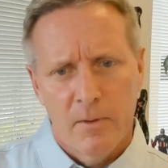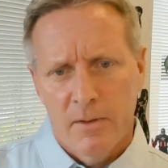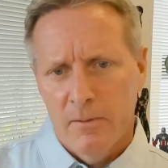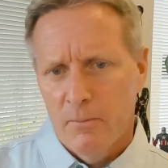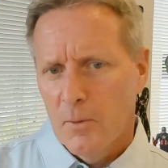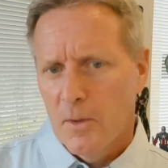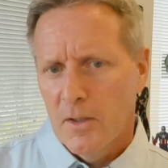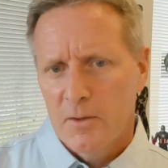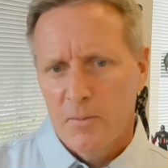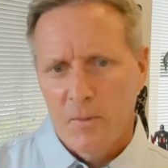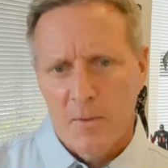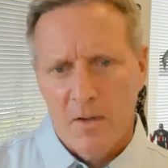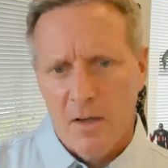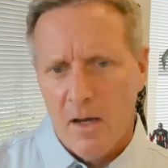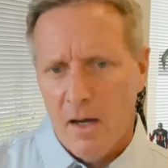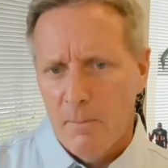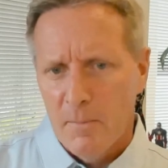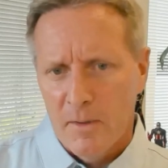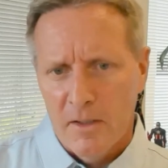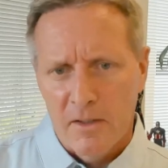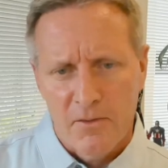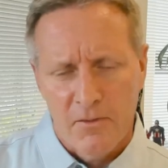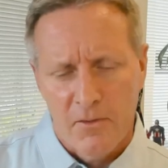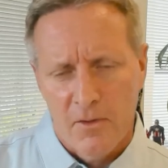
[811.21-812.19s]
we've worked with
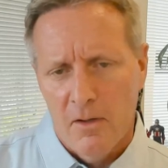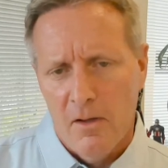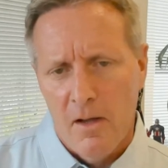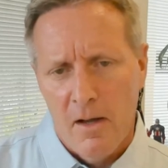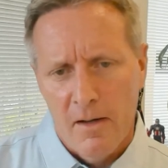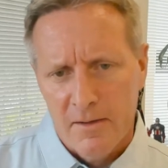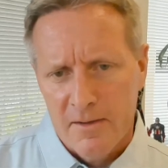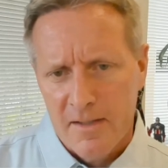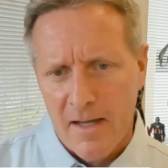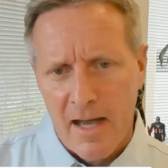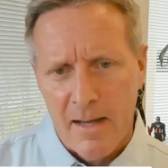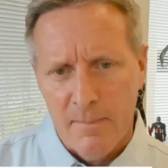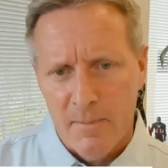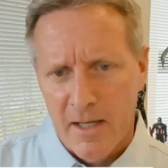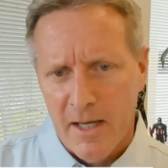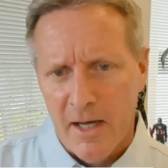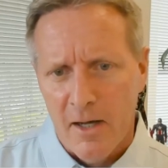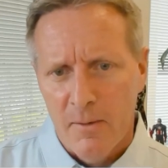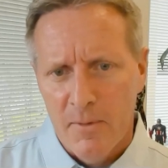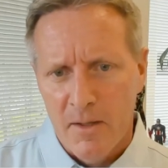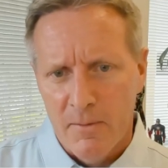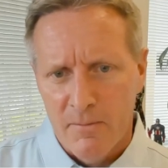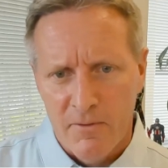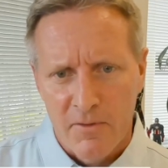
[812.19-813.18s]
companies for a long time to
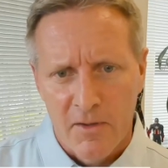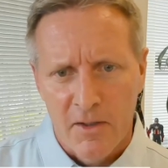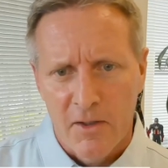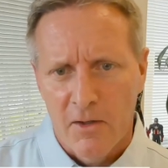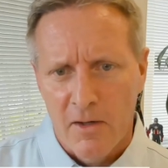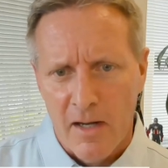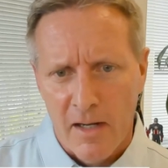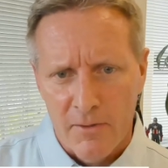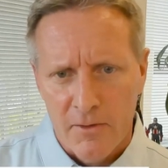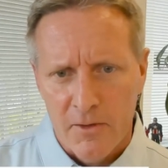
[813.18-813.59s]
help them figure